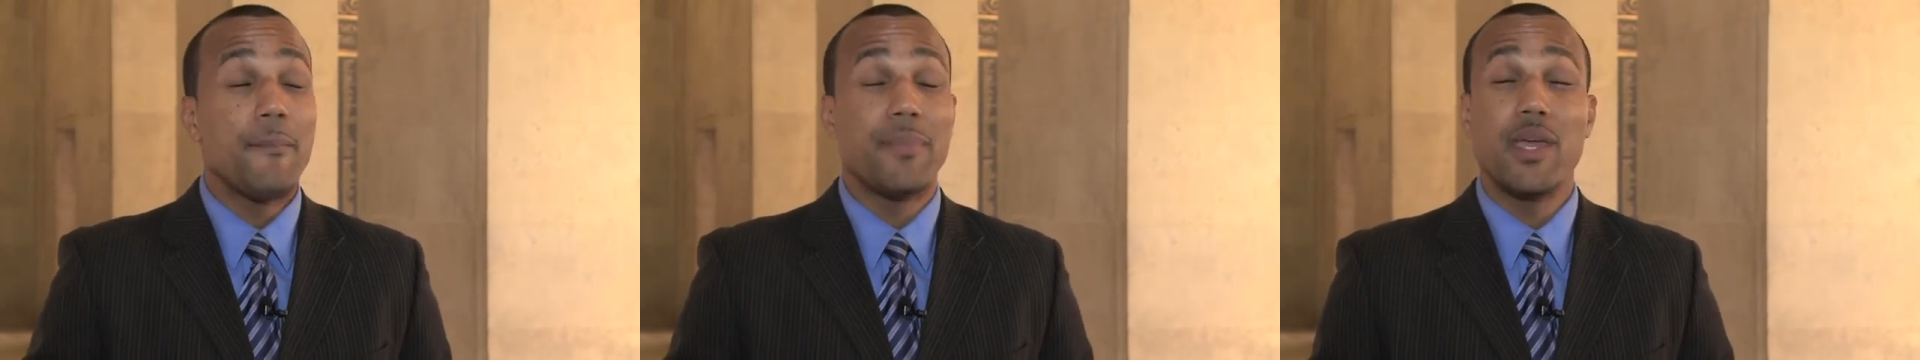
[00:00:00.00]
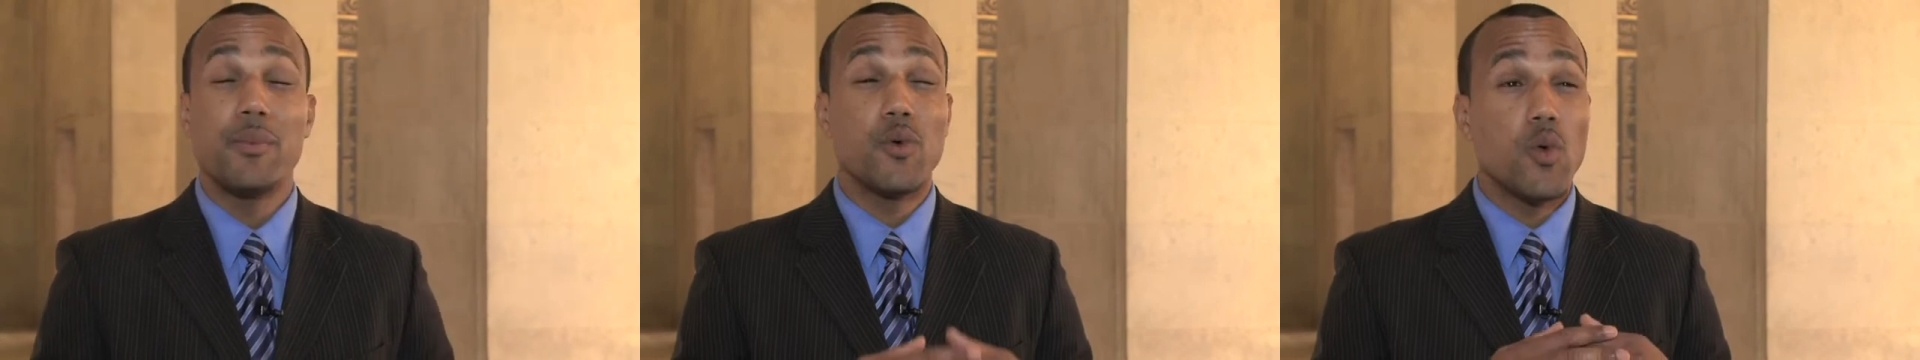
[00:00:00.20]

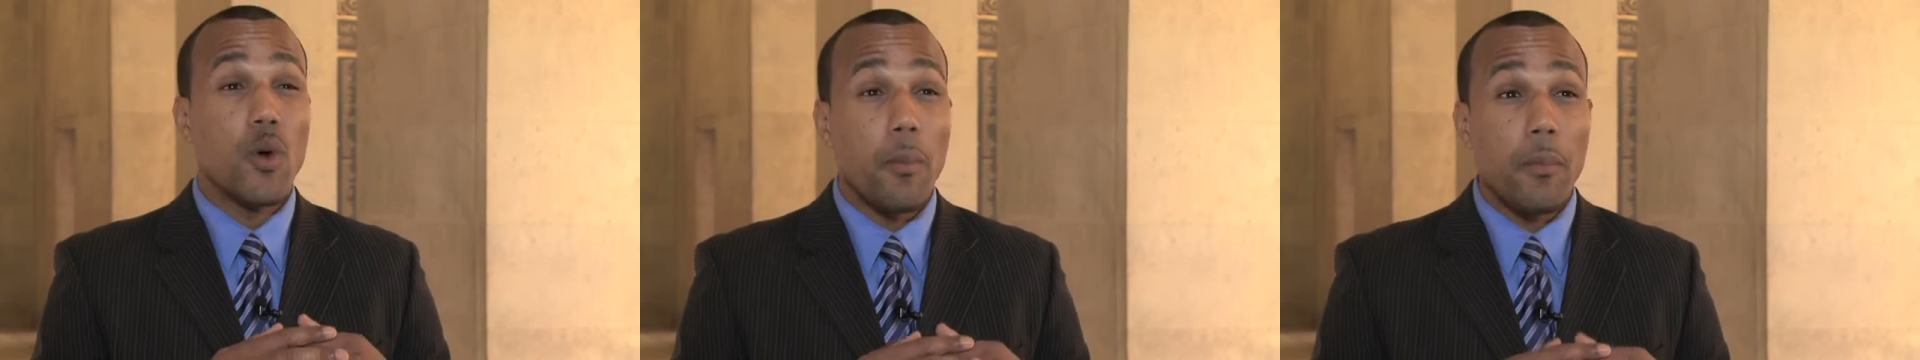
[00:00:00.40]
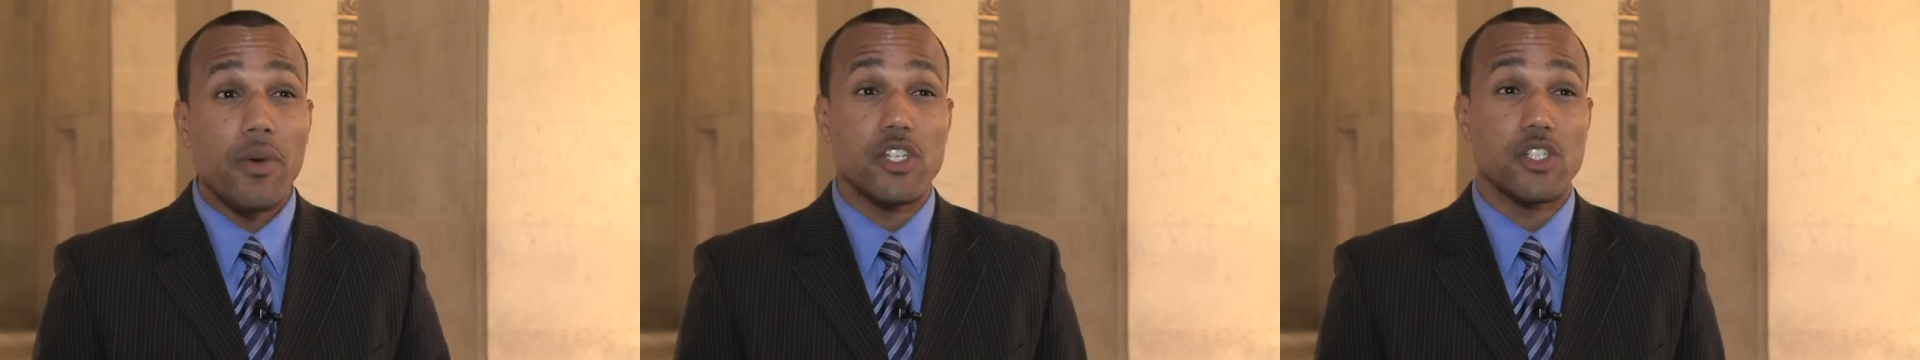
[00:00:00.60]
people were
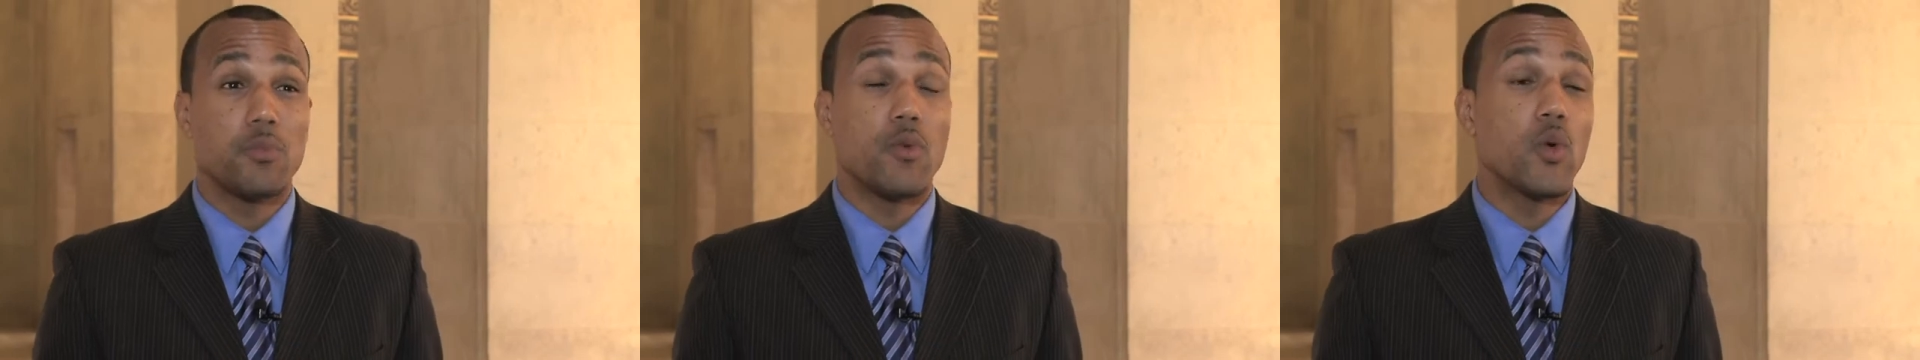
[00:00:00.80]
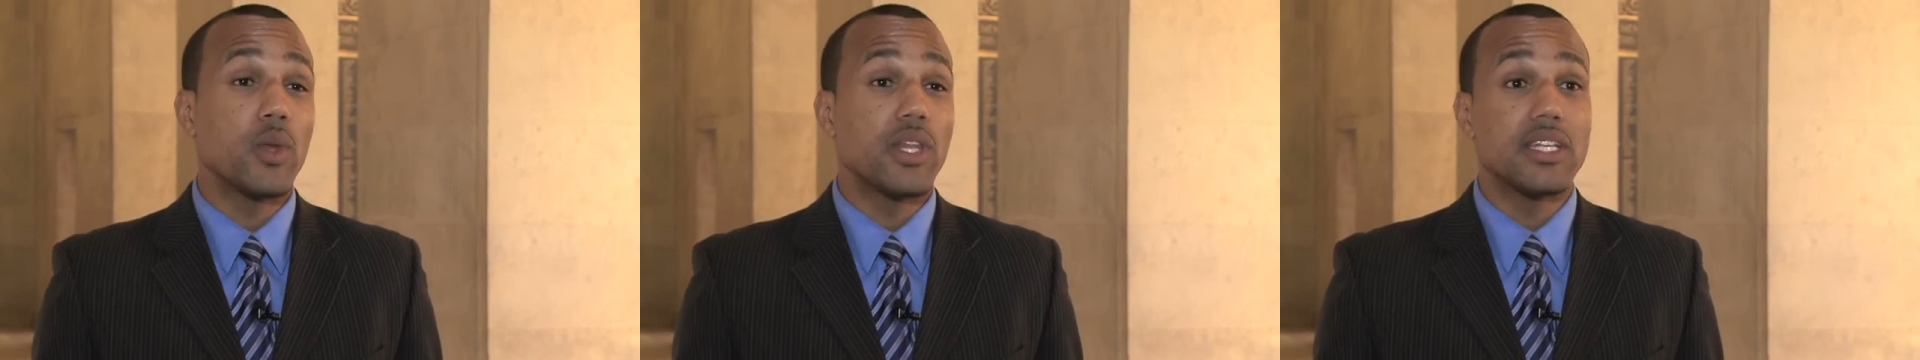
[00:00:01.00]
much
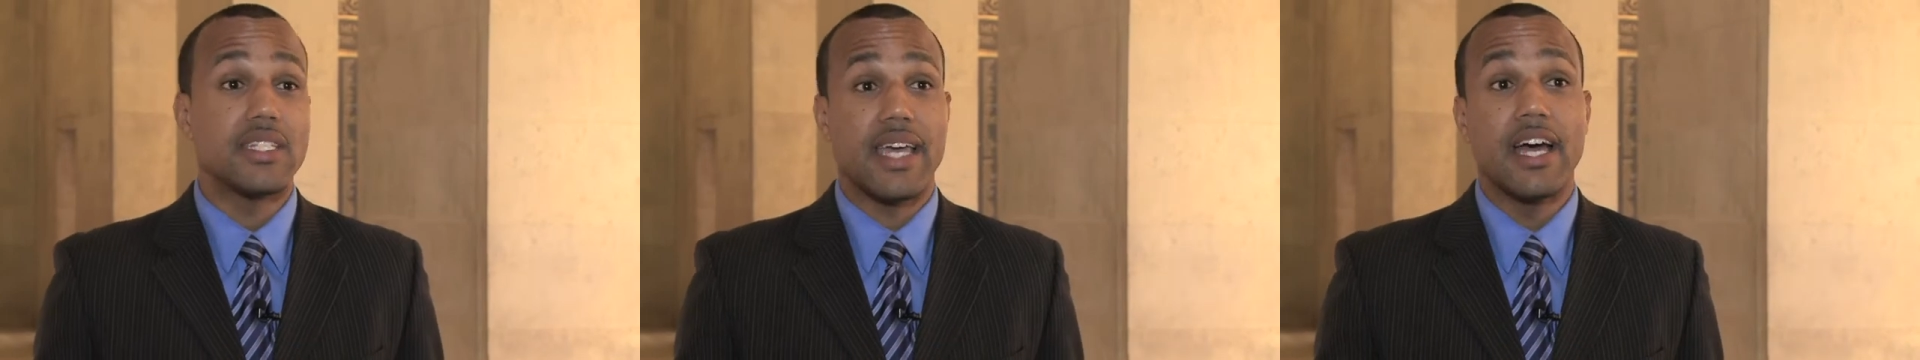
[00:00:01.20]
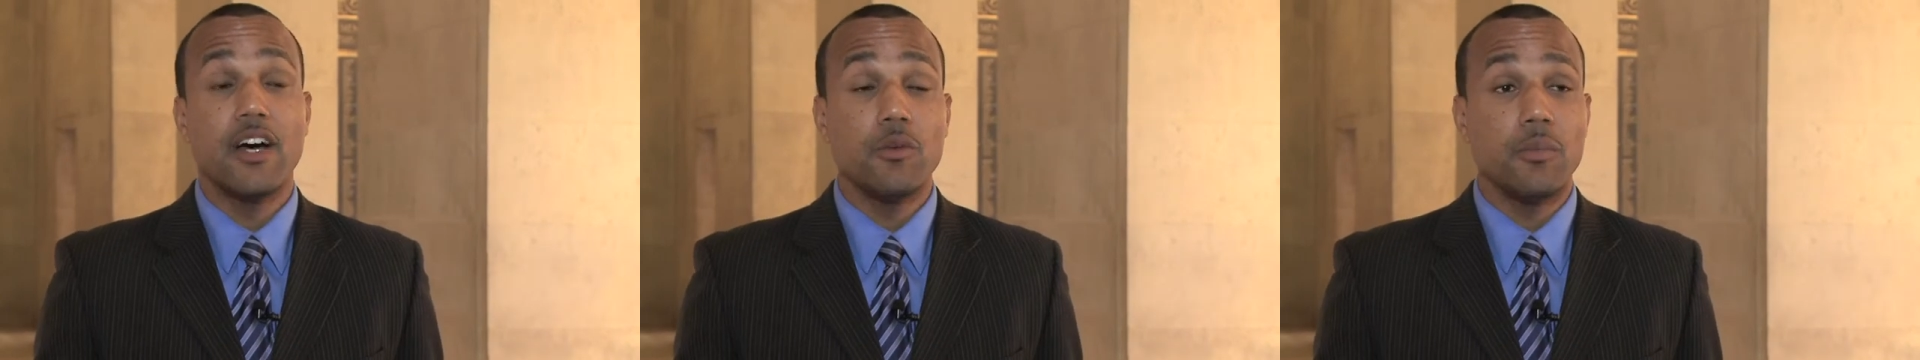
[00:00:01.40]
more willing
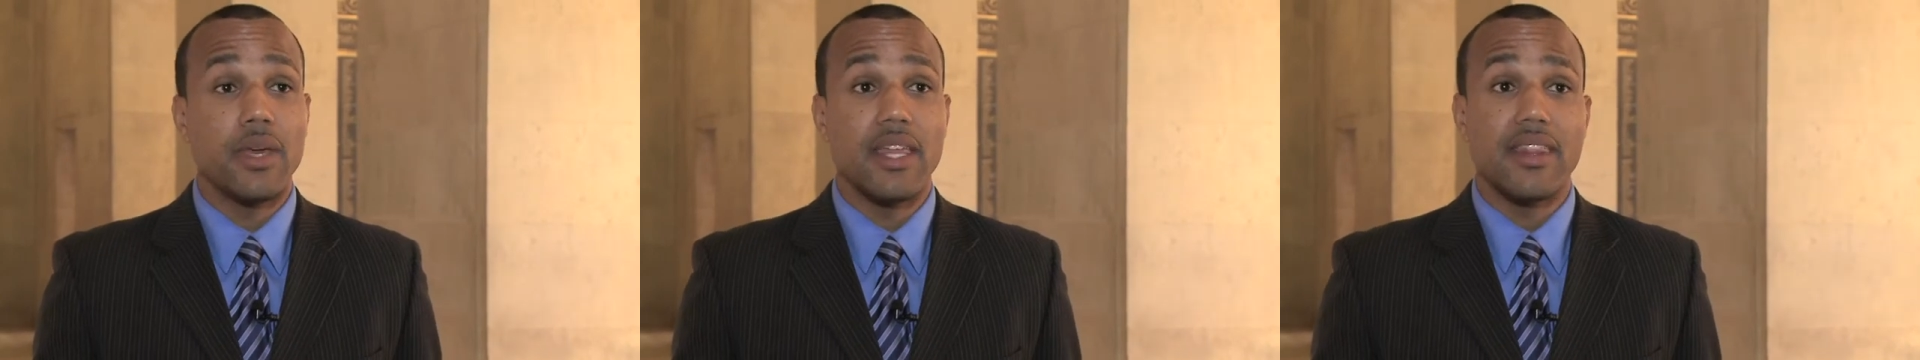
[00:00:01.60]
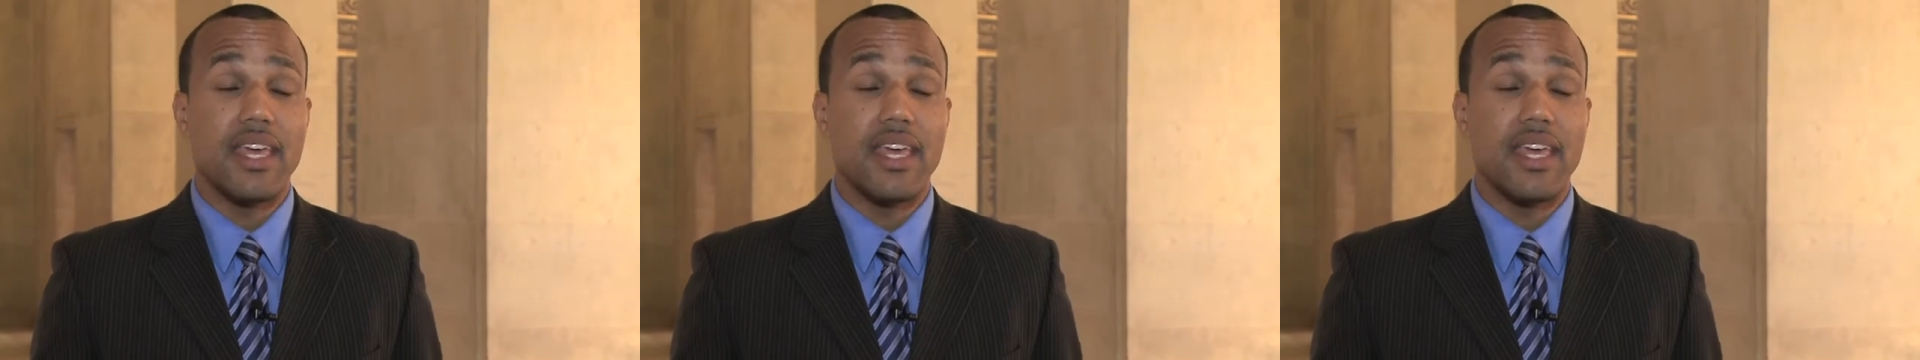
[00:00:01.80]
to help me